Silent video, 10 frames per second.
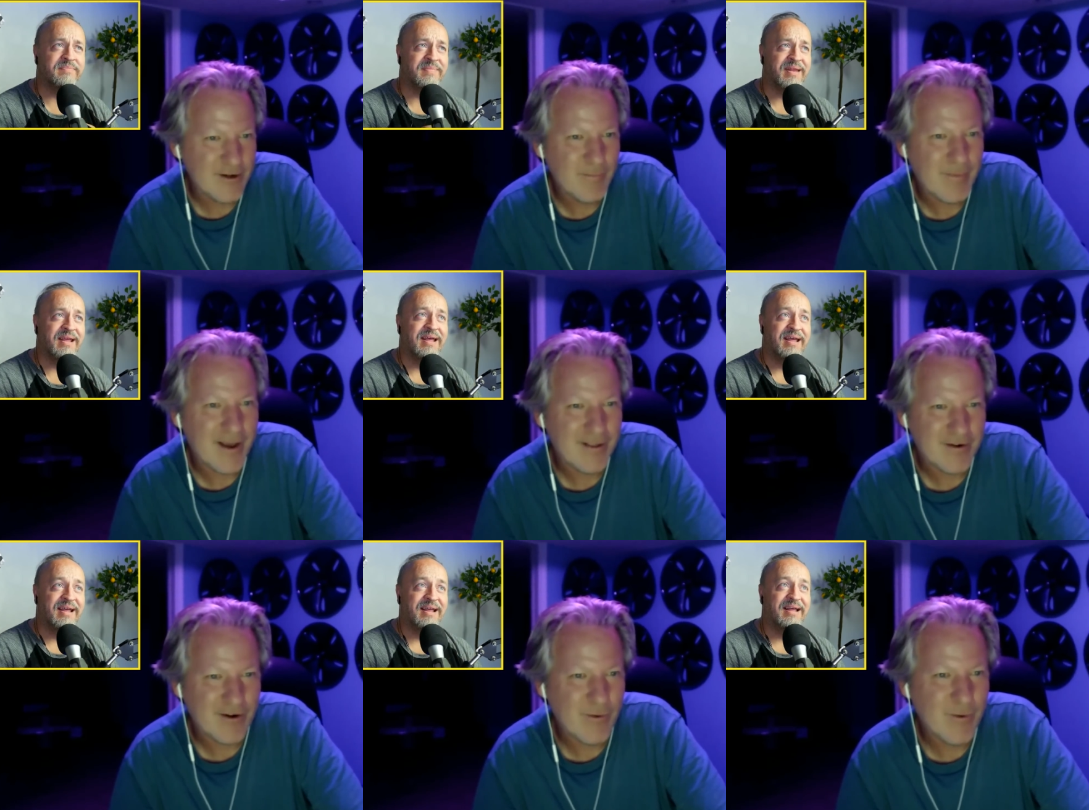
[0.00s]
Speaker 1: Don't
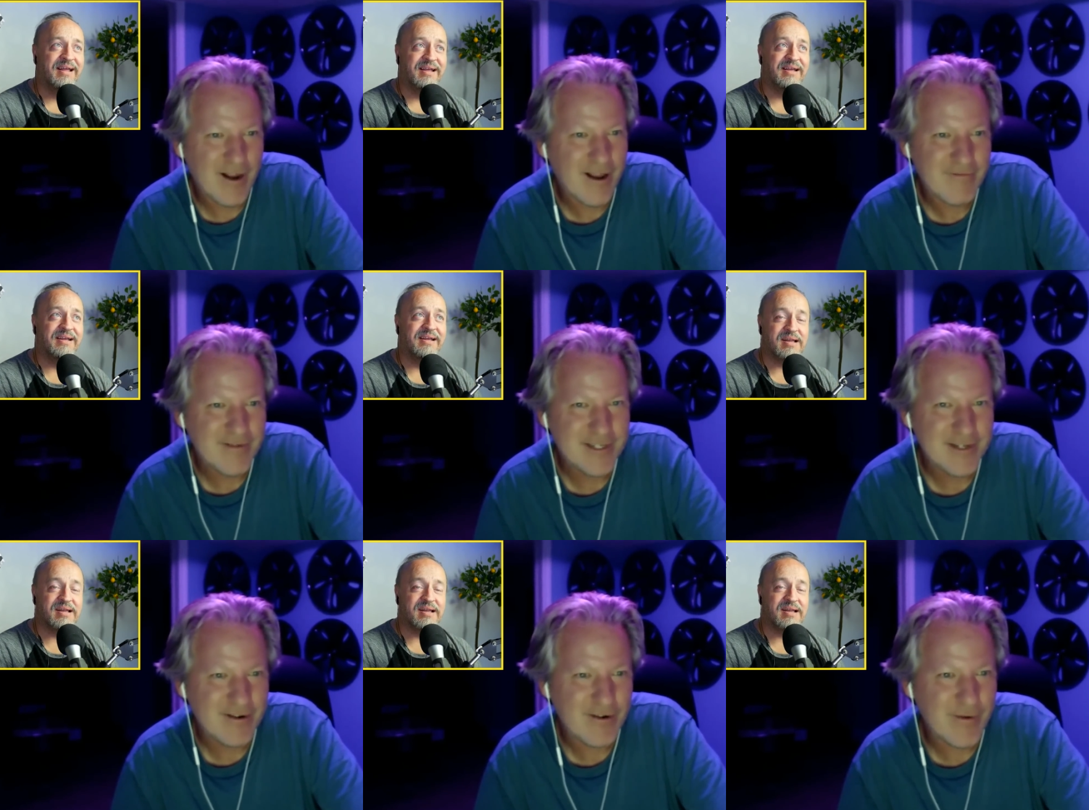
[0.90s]
bother going off
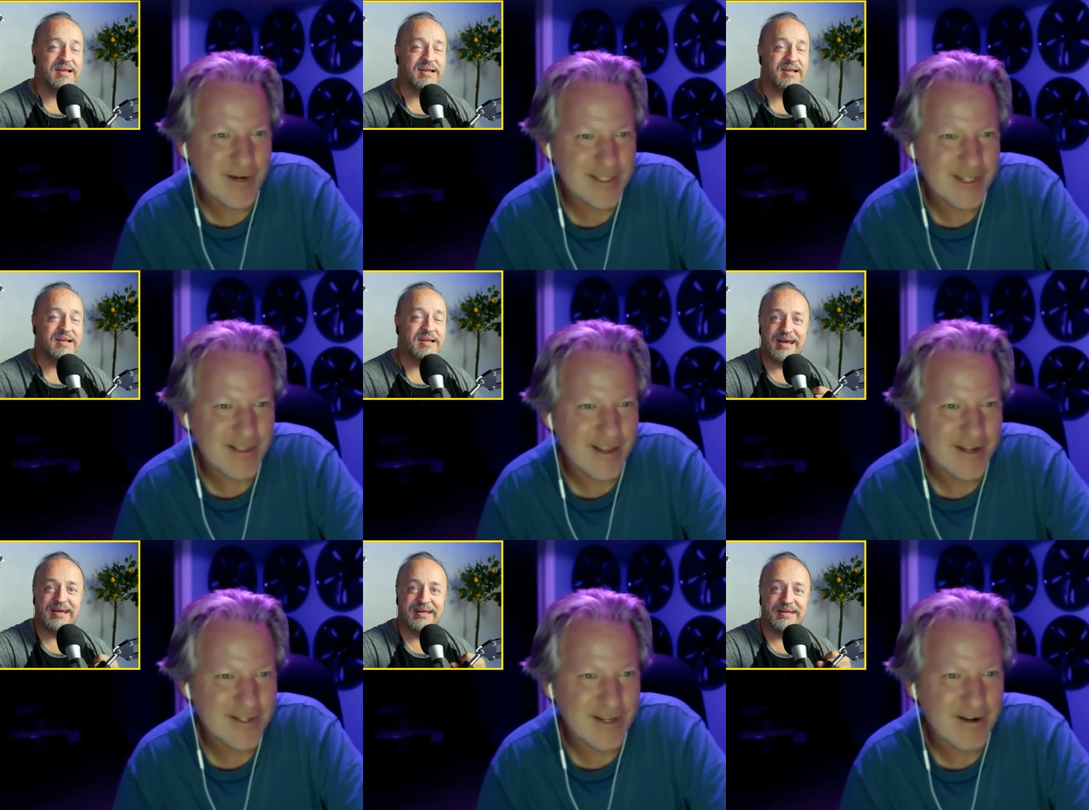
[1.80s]
into crazy
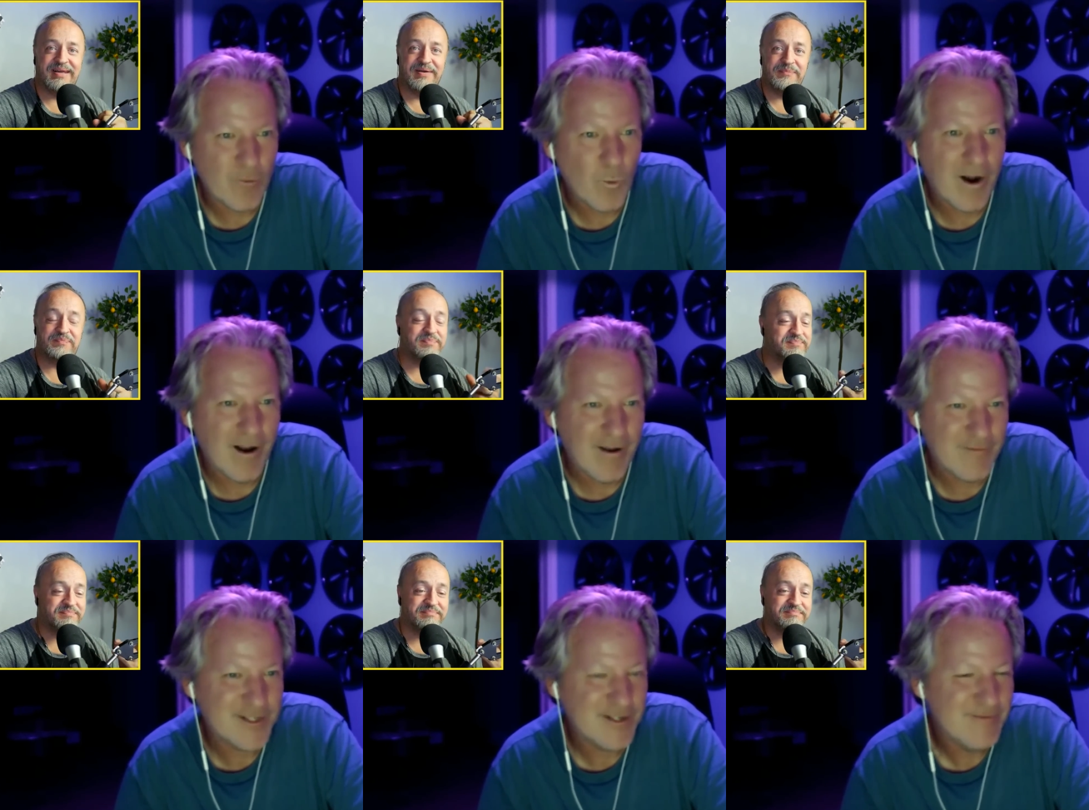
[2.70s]
things that are one
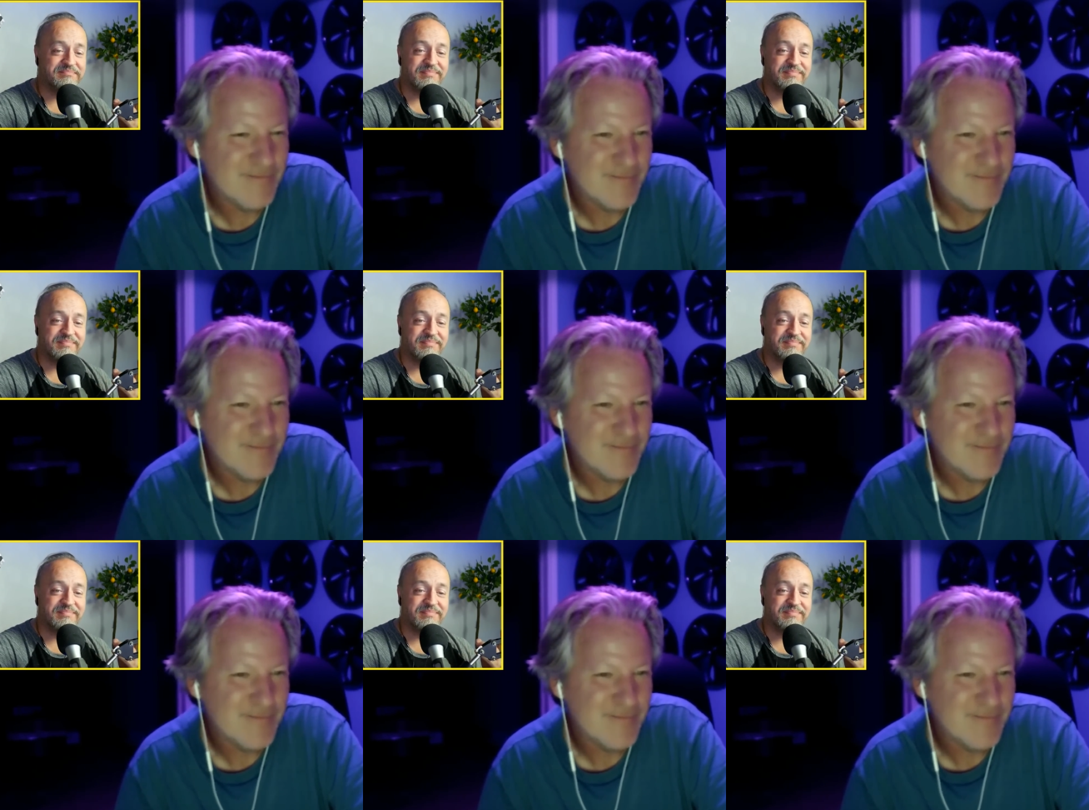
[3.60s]
offs.